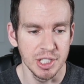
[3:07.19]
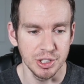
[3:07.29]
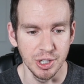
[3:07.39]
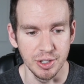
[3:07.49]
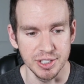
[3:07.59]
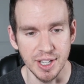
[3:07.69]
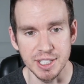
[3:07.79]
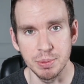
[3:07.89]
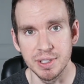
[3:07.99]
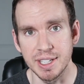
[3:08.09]
So, you know, so
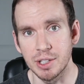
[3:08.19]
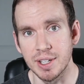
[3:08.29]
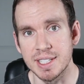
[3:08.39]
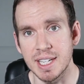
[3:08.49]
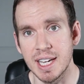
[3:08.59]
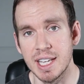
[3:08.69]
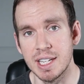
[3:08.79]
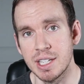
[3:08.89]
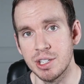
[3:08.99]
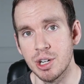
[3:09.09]
that's ridiculous.
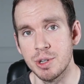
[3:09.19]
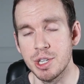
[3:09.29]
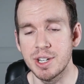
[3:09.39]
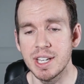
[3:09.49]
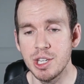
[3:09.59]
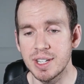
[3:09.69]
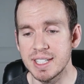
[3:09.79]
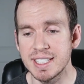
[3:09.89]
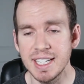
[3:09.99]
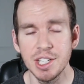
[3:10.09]
And, you know, you
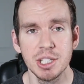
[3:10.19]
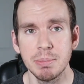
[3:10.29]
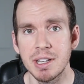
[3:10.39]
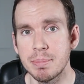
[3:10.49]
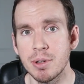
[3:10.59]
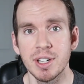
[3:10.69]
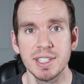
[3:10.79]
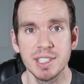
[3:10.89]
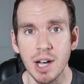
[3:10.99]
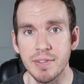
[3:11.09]
can see just by the bill
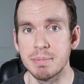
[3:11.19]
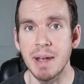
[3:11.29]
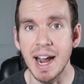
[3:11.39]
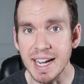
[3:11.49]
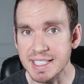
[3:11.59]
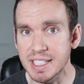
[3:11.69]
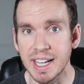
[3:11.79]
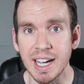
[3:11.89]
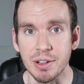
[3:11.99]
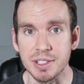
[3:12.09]
itself, it passed in
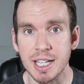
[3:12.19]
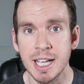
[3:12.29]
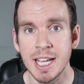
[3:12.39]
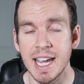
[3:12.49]
the House.